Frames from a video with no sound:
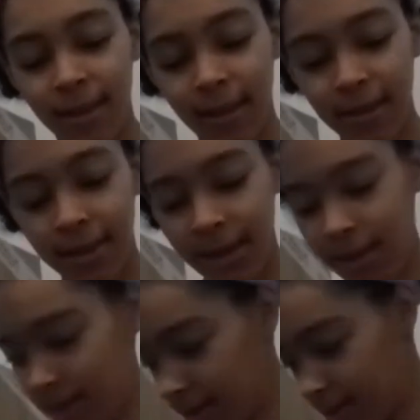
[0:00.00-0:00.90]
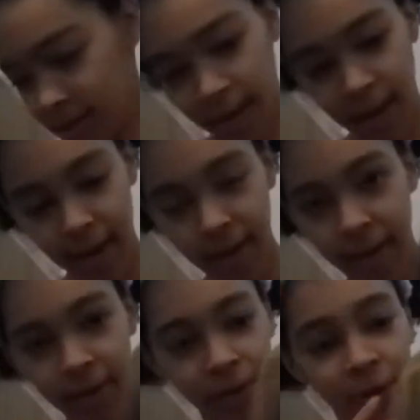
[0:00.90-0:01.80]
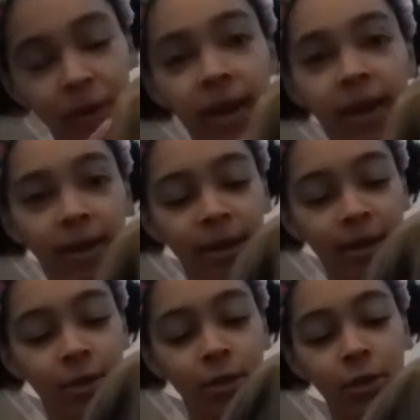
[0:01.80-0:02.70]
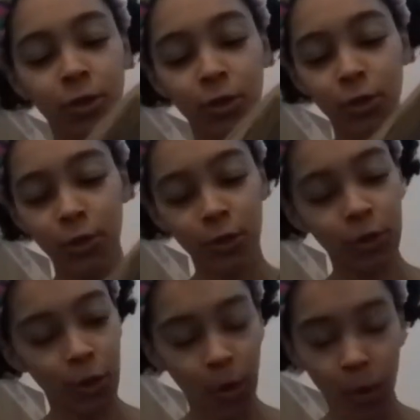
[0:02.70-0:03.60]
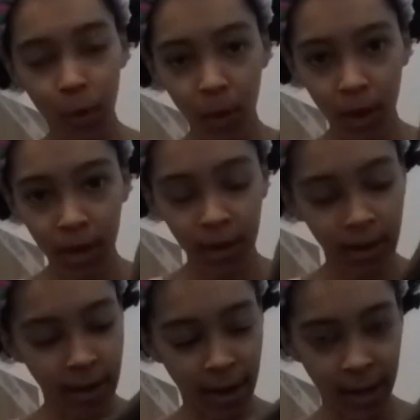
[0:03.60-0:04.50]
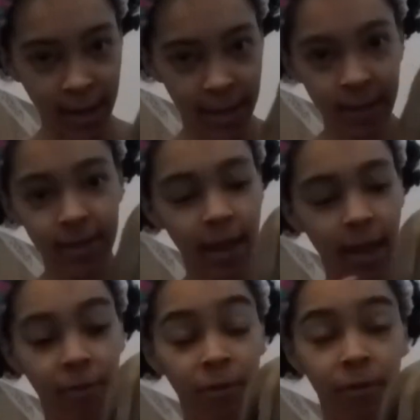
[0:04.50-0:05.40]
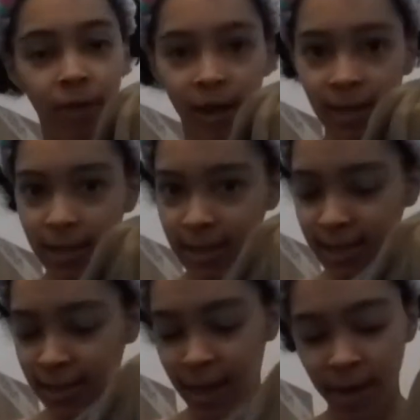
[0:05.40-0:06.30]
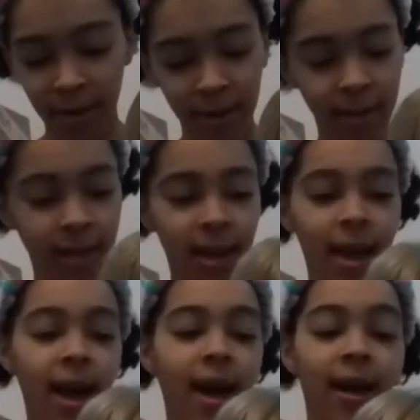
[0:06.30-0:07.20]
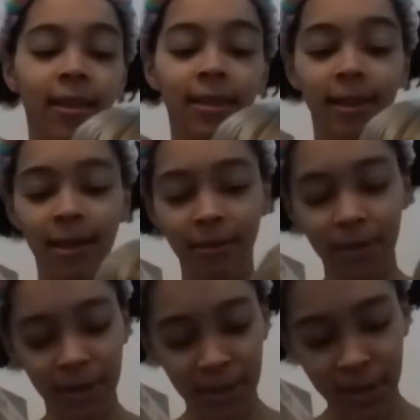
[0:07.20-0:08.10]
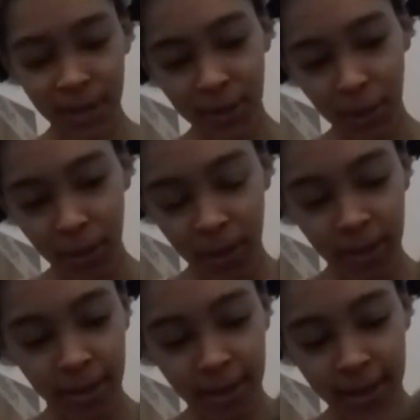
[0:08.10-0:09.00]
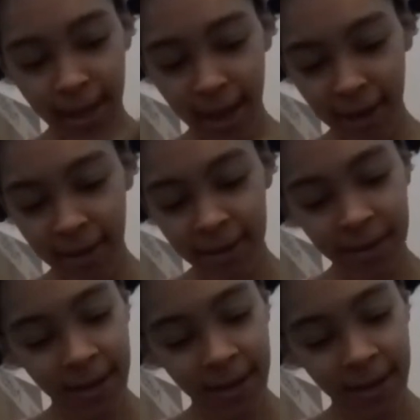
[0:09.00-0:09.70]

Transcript: let's take a look at this hair. Their hair is so nice and fun to style. I love to do my doll's hair